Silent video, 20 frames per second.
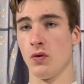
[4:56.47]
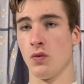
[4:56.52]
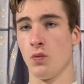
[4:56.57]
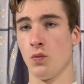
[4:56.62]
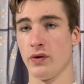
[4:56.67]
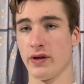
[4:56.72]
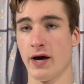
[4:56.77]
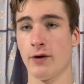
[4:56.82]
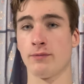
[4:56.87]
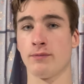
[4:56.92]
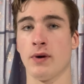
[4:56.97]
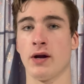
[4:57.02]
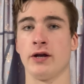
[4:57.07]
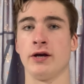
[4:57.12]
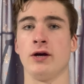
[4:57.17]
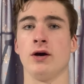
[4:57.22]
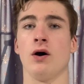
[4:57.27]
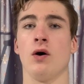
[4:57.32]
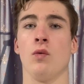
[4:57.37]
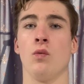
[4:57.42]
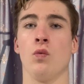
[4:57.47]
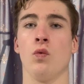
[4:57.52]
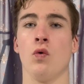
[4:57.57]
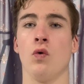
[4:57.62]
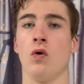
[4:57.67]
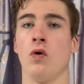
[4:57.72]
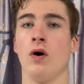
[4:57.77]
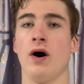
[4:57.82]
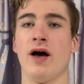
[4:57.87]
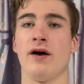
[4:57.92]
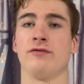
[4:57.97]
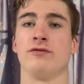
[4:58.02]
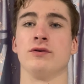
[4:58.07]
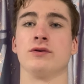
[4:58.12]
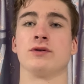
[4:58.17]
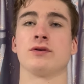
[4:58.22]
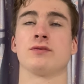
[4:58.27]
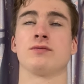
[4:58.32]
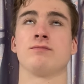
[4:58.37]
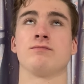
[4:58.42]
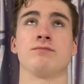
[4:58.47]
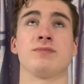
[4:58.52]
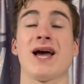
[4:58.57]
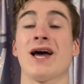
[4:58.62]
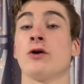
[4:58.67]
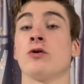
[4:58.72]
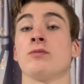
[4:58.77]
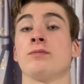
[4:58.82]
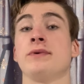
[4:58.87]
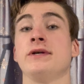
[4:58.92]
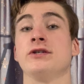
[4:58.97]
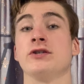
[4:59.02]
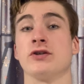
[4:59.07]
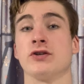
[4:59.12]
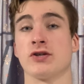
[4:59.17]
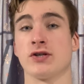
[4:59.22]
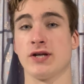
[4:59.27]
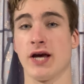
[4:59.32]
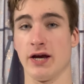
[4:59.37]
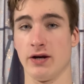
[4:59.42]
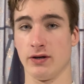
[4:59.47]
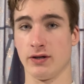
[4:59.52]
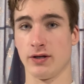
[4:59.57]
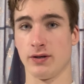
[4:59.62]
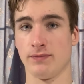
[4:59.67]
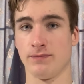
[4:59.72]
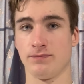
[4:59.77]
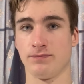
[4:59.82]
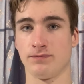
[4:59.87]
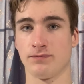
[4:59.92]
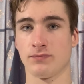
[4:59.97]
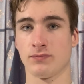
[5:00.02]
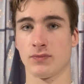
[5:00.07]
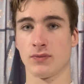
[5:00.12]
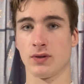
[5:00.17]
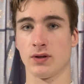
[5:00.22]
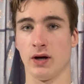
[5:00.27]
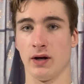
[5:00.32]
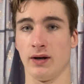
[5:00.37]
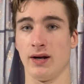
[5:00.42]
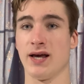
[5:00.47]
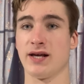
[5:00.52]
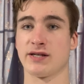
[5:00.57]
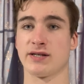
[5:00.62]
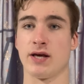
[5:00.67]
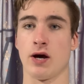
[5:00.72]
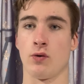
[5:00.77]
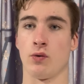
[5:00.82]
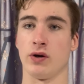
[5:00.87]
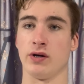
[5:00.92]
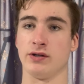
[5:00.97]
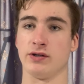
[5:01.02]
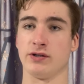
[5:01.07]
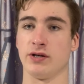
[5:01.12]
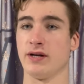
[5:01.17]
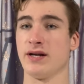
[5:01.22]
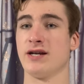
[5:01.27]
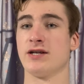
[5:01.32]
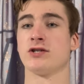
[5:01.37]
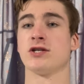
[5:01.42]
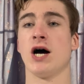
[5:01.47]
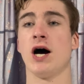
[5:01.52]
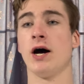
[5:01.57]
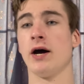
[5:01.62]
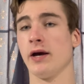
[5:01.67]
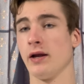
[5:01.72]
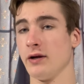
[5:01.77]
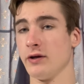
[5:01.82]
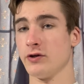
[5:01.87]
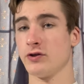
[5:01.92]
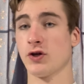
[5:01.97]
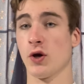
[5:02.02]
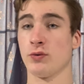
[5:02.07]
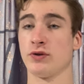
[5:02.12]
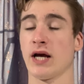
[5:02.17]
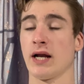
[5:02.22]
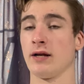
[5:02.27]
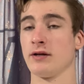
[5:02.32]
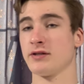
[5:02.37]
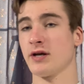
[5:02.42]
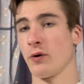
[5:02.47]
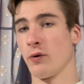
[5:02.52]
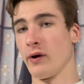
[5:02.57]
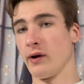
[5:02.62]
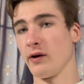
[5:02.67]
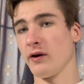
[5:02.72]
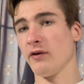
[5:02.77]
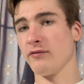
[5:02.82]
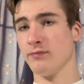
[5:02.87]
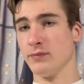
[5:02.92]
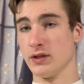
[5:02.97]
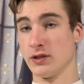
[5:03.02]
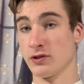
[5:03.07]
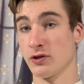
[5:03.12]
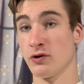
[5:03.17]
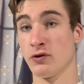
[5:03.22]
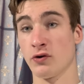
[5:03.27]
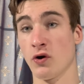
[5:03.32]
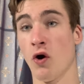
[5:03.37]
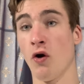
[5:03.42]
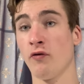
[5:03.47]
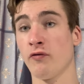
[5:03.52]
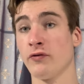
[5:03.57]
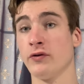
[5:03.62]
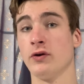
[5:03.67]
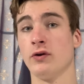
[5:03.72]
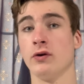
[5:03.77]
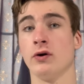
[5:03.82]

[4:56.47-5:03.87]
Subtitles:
Without money, a war effort cannot be sustained. unless there is an entirely totalitarian government, and often